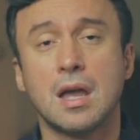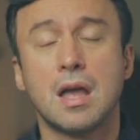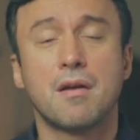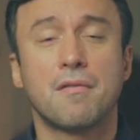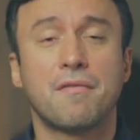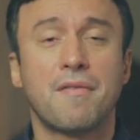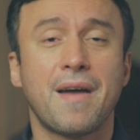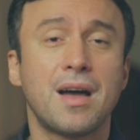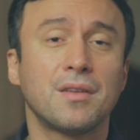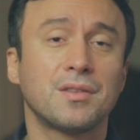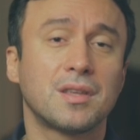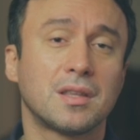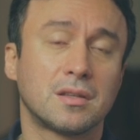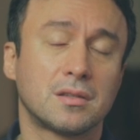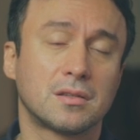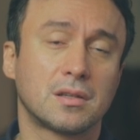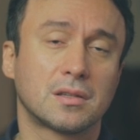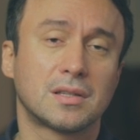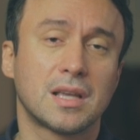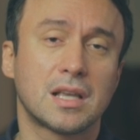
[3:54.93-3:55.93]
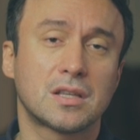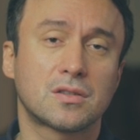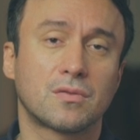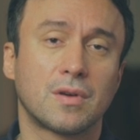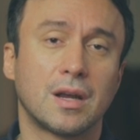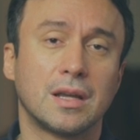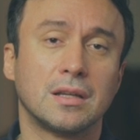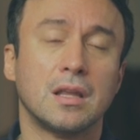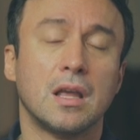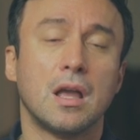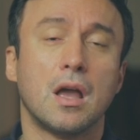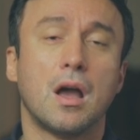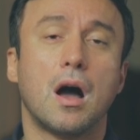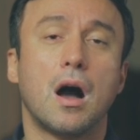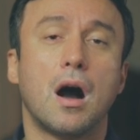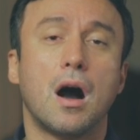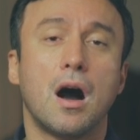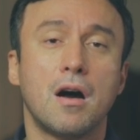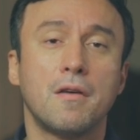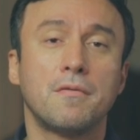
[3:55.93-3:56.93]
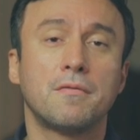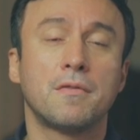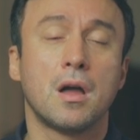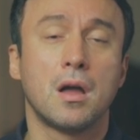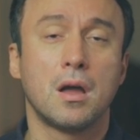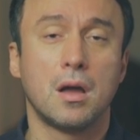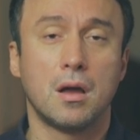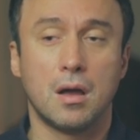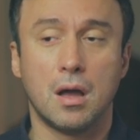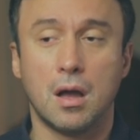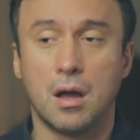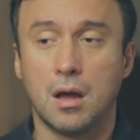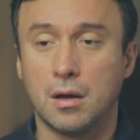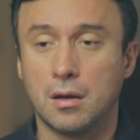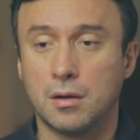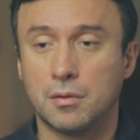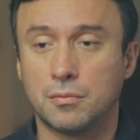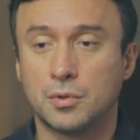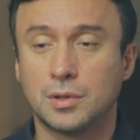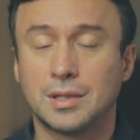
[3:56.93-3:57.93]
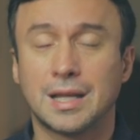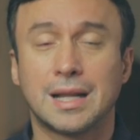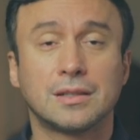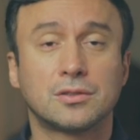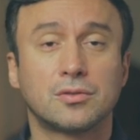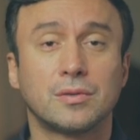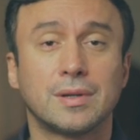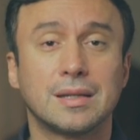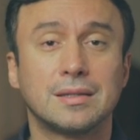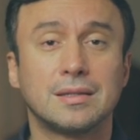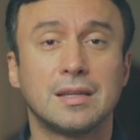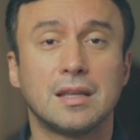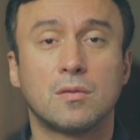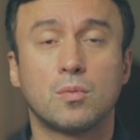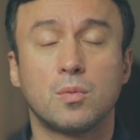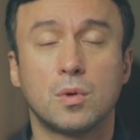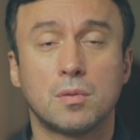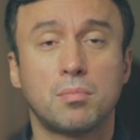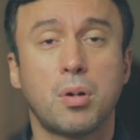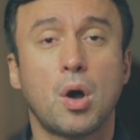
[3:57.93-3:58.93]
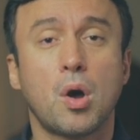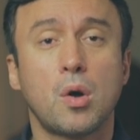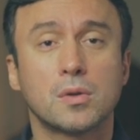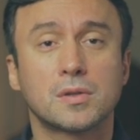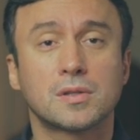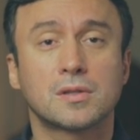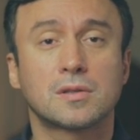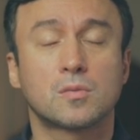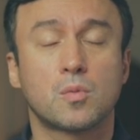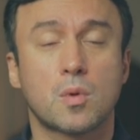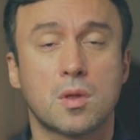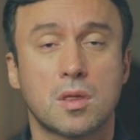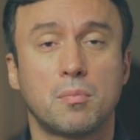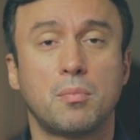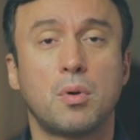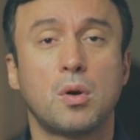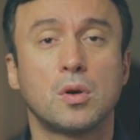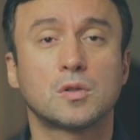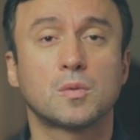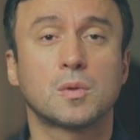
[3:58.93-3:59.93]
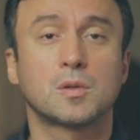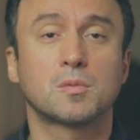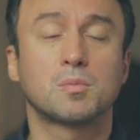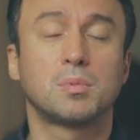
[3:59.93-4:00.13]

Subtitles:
found that the success rate of root canal treated teeth with posts where the post was